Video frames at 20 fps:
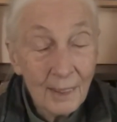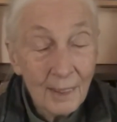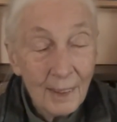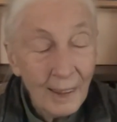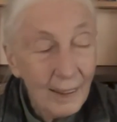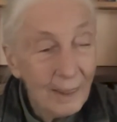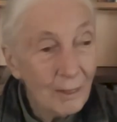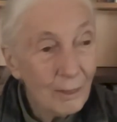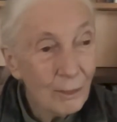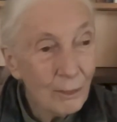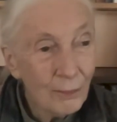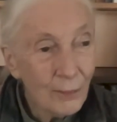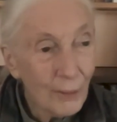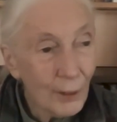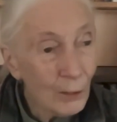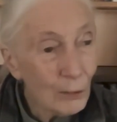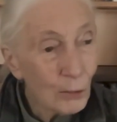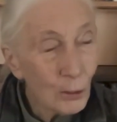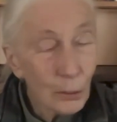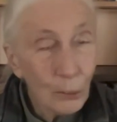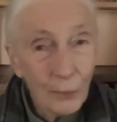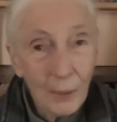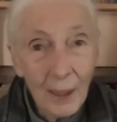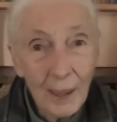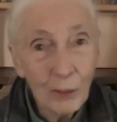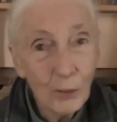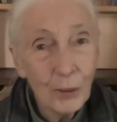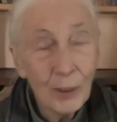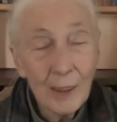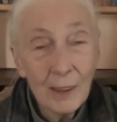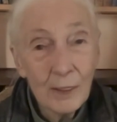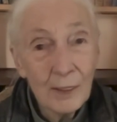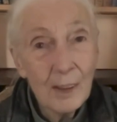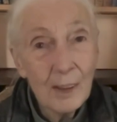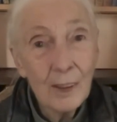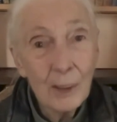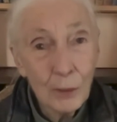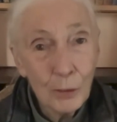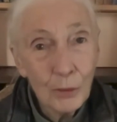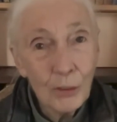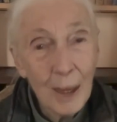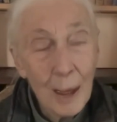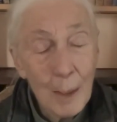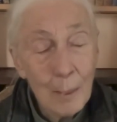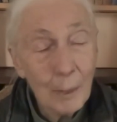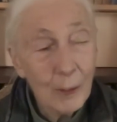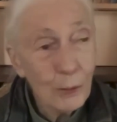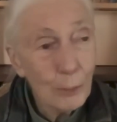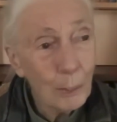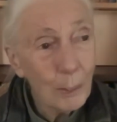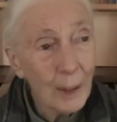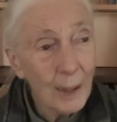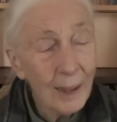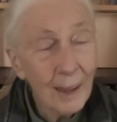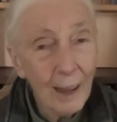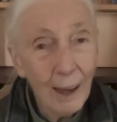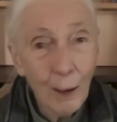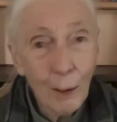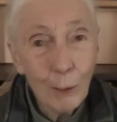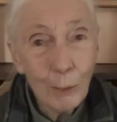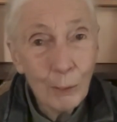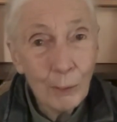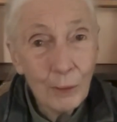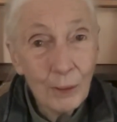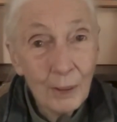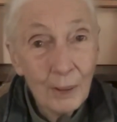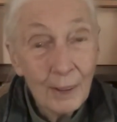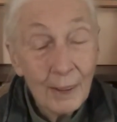And virtual nature isn't the same as being out